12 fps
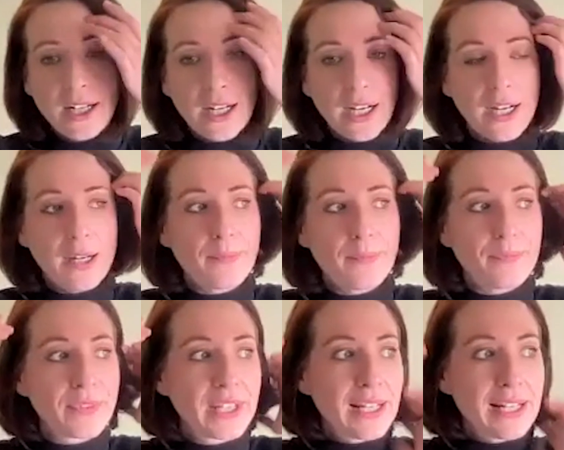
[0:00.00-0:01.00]
And
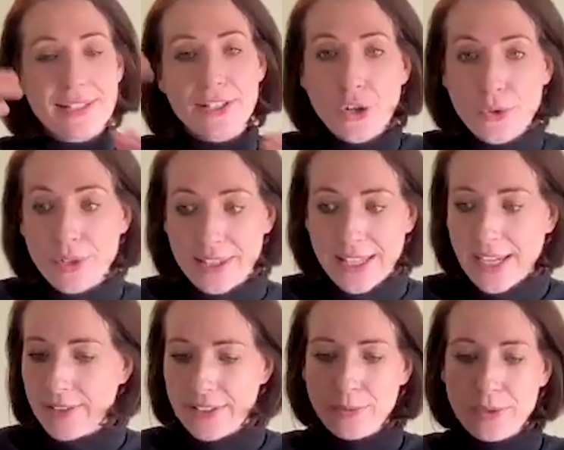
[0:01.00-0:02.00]
so in
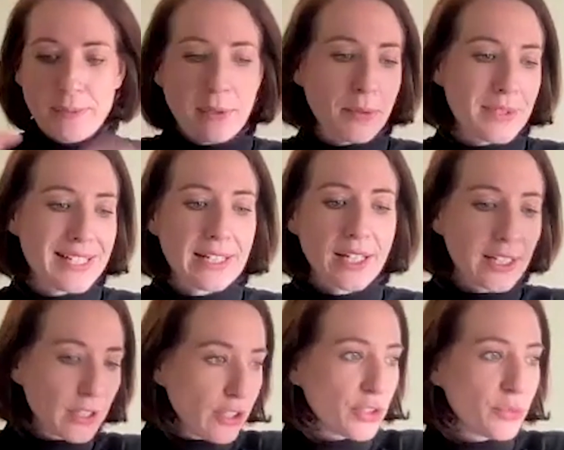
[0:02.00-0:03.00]
that, there was people that said like,
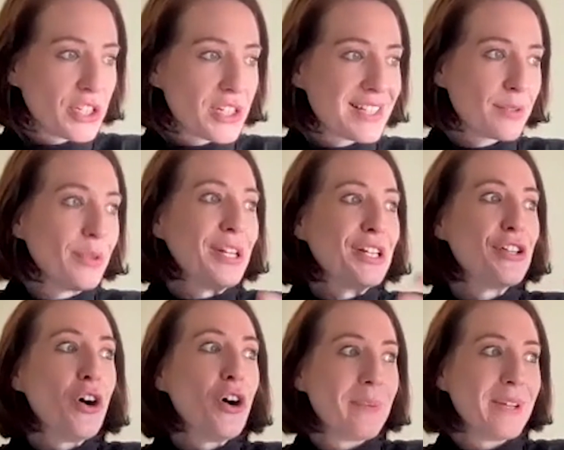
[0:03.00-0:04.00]
look, we just want to
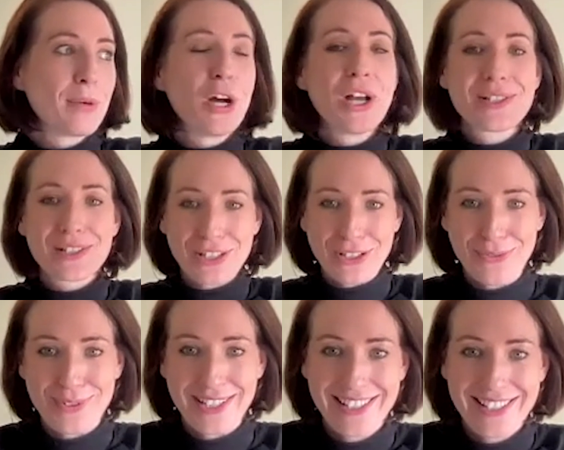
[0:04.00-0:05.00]
not be
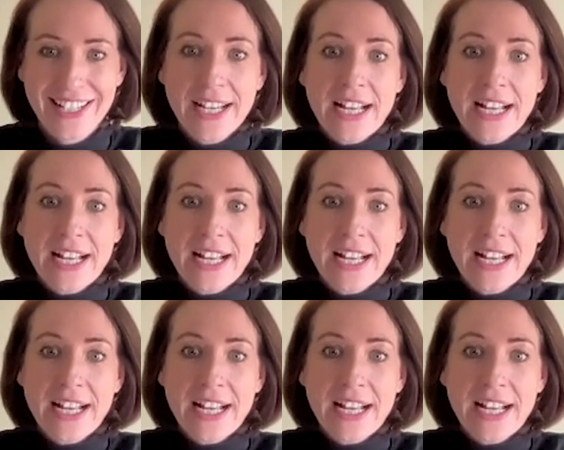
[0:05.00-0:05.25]
persecuted.